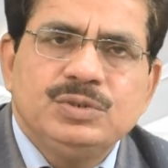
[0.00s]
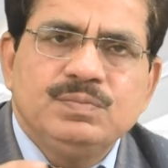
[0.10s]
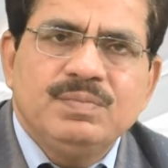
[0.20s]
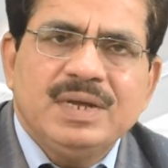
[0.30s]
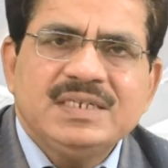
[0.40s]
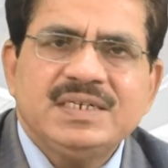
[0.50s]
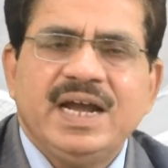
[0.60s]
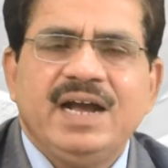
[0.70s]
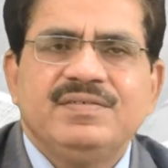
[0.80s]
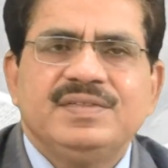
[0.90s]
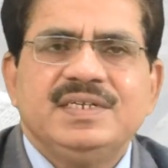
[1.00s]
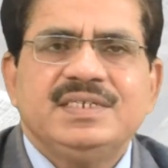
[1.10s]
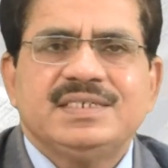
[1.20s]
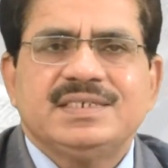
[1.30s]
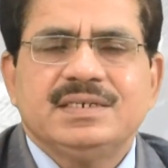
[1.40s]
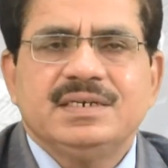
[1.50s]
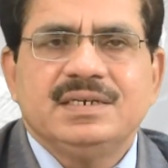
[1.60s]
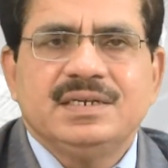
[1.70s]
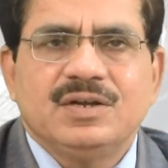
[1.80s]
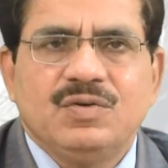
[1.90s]
must have this
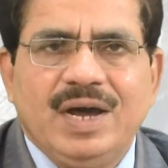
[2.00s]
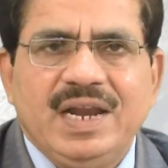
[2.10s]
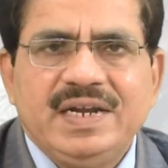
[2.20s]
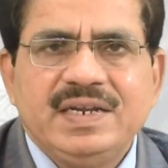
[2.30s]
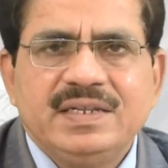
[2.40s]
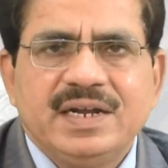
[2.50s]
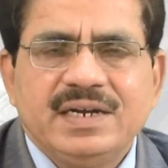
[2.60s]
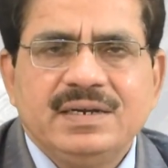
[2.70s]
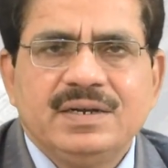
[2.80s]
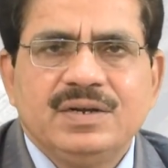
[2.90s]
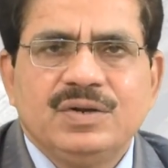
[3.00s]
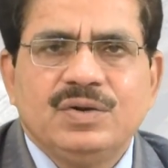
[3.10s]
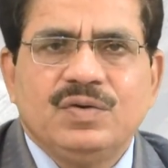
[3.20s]
quality that